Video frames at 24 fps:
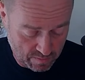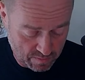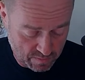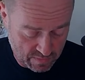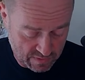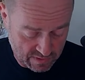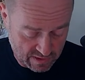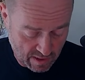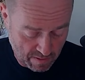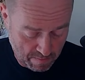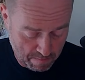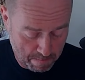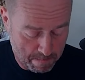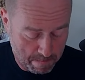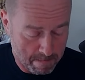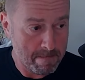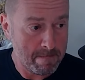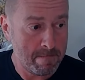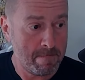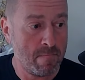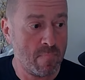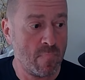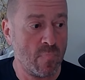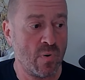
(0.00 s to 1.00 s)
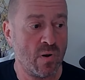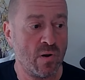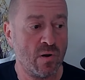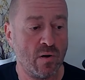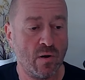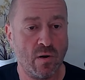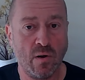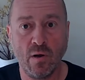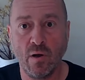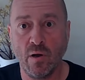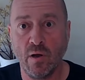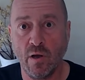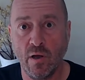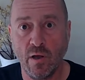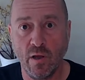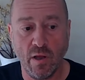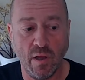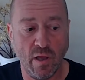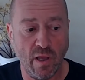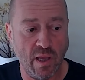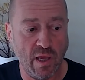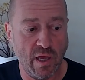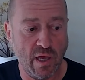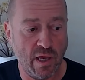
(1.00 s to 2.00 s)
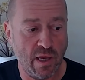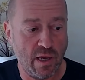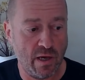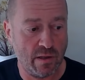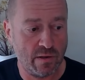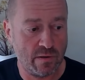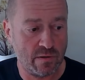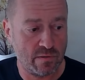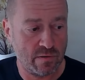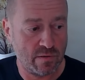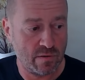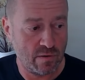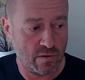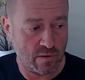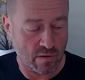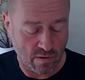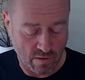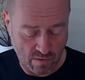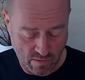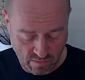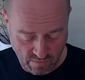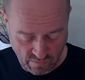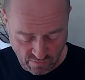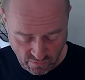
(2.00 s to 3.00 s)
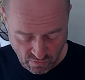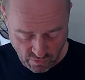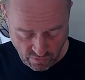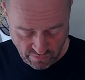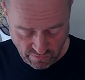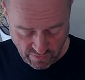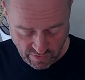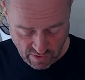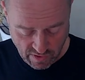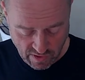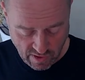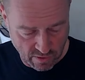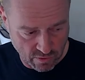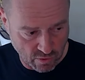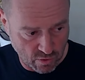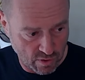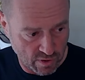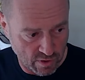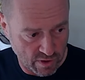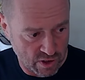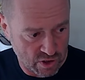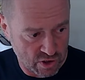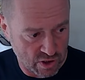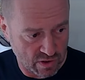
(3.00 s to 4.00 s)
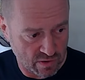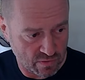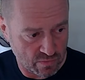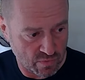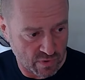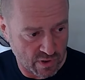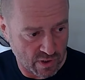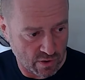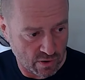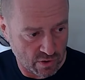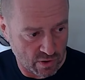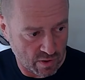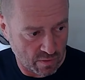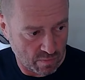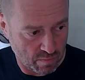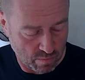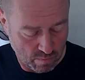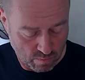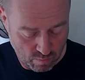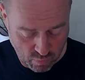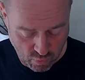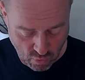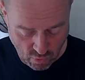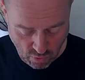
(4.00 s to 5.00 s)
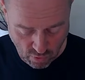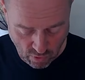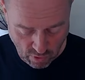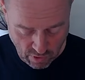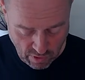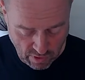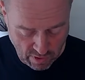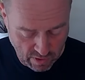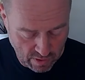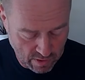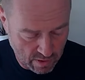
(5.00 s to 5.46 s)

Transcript: sum. And for the calculation, we're going to pull